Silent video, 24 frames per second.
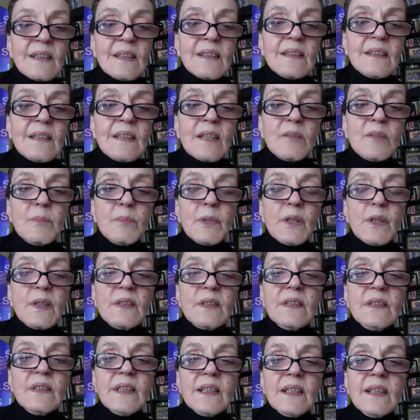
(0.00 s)
like
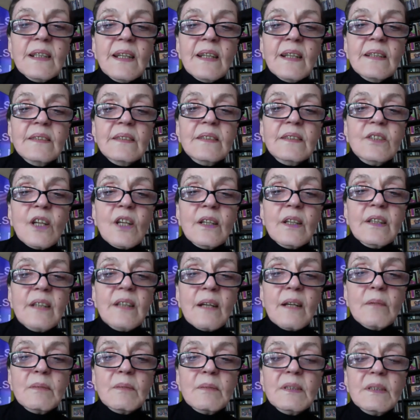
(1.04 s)
Berkeley and Johns
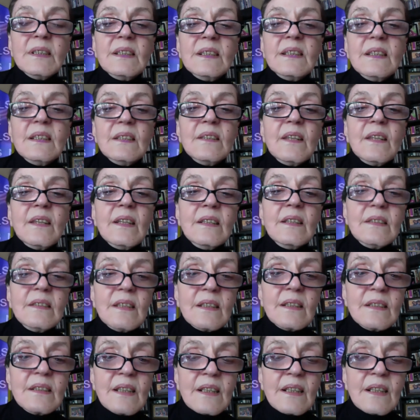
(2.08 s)
Hopkins and things
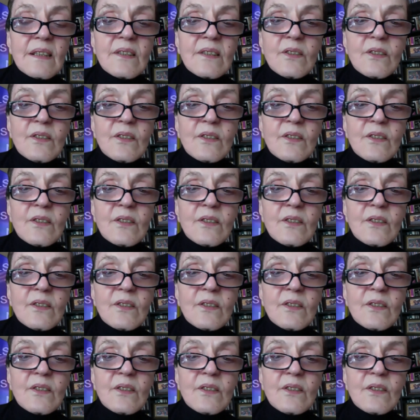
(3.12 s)
like that.